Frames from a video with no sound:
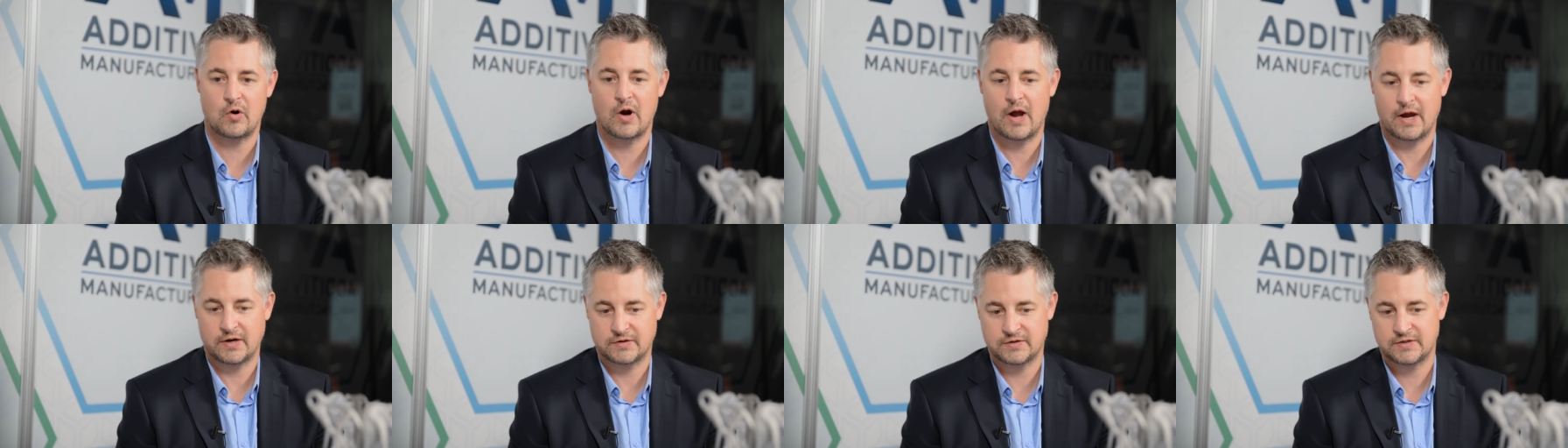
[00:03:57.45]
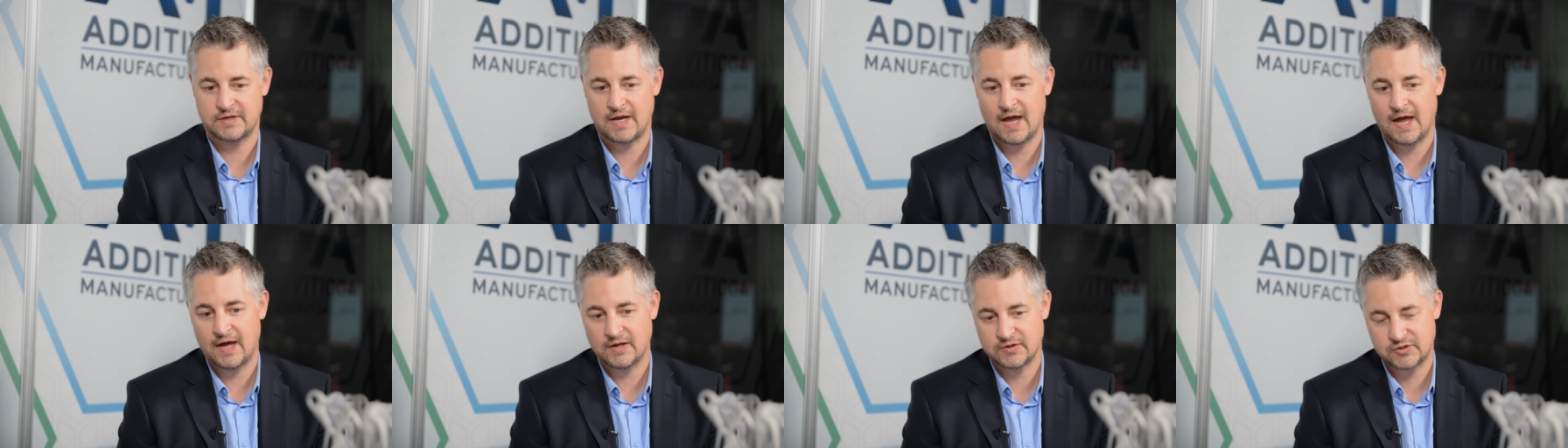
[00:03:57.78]
Correct,
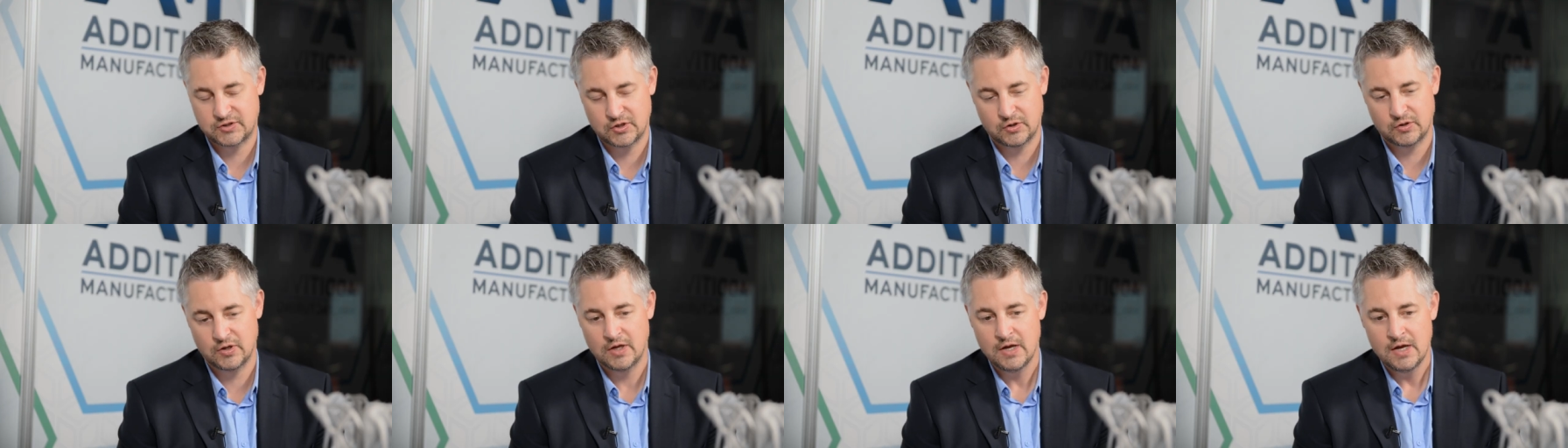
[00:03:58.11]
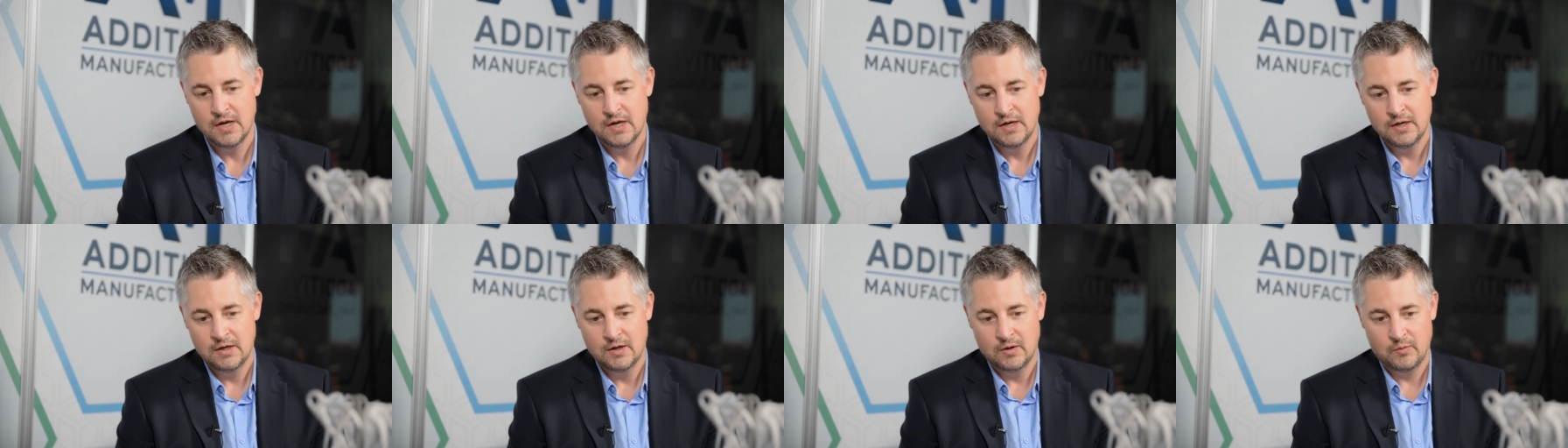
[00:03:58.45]
yeah. So
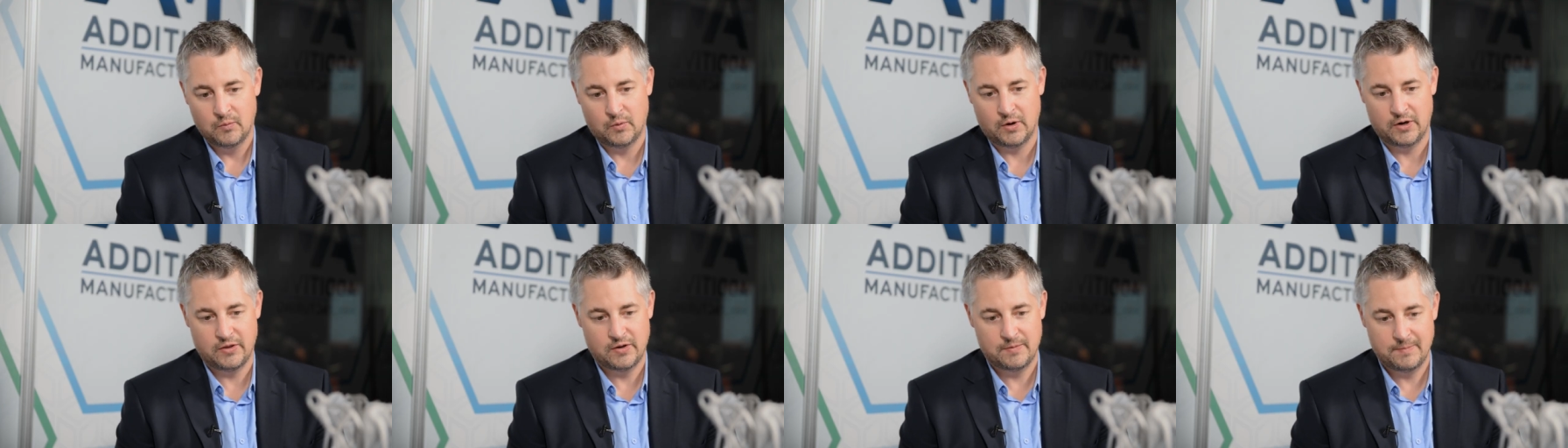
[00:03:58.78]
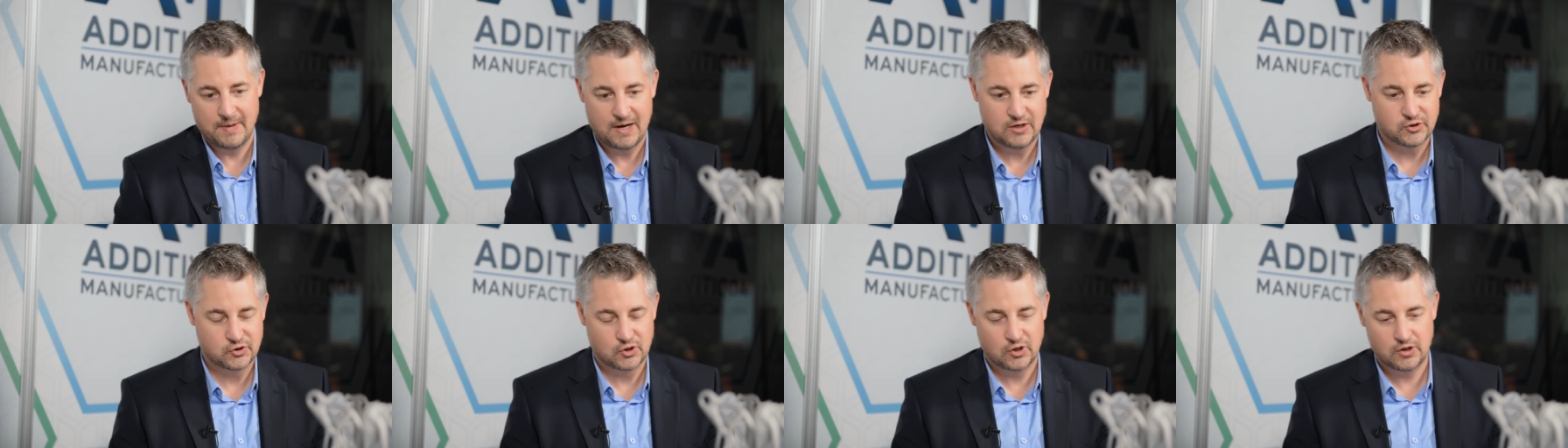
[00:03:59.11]
one of the
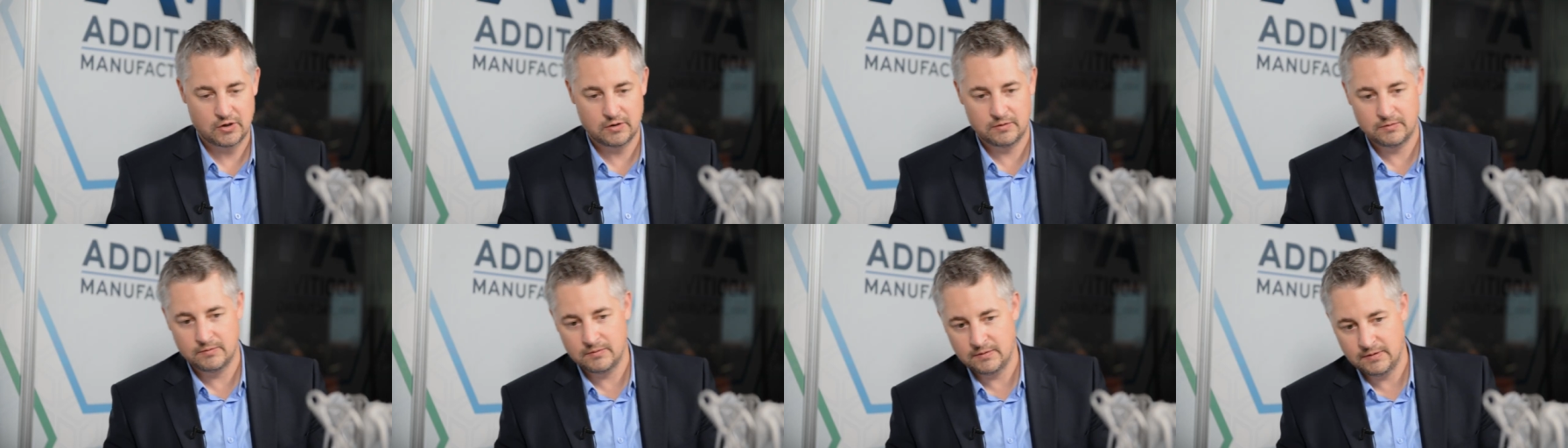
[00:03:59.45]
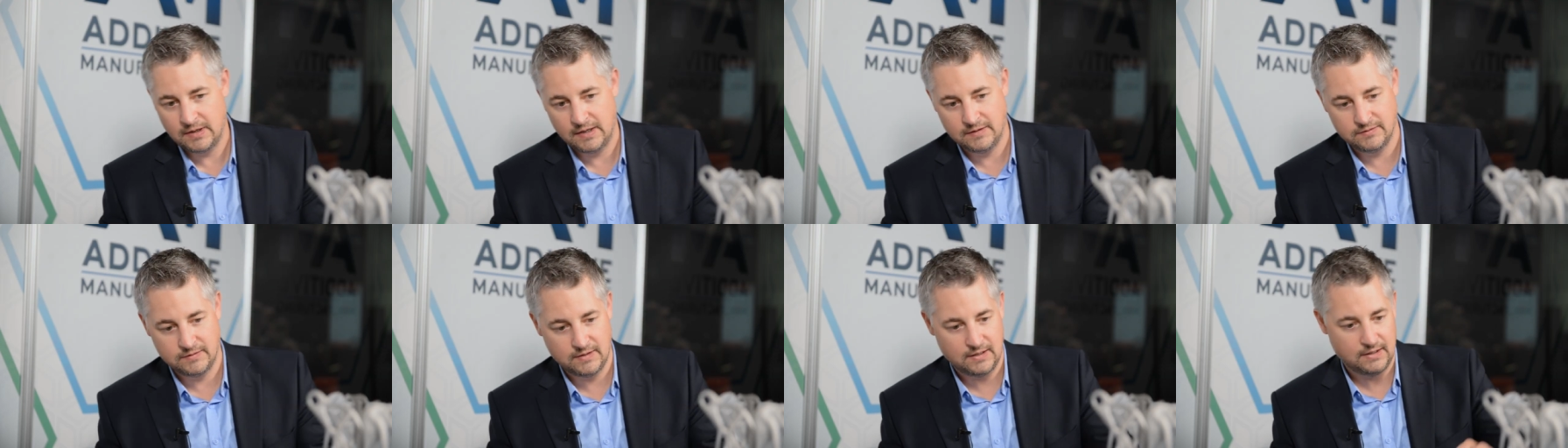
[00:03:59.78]
major
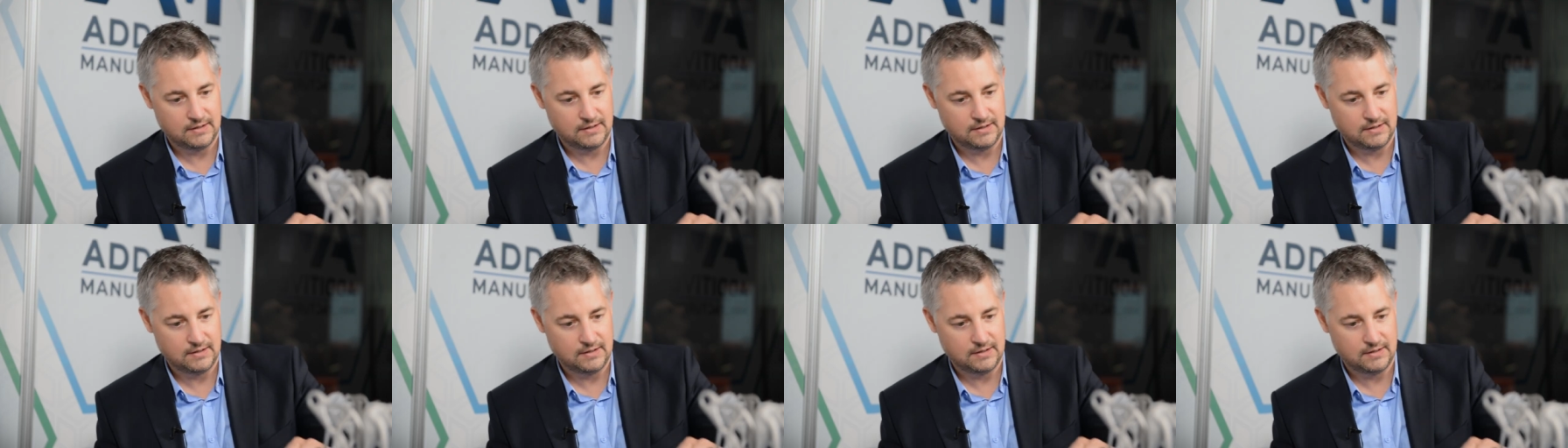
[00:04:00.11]
in,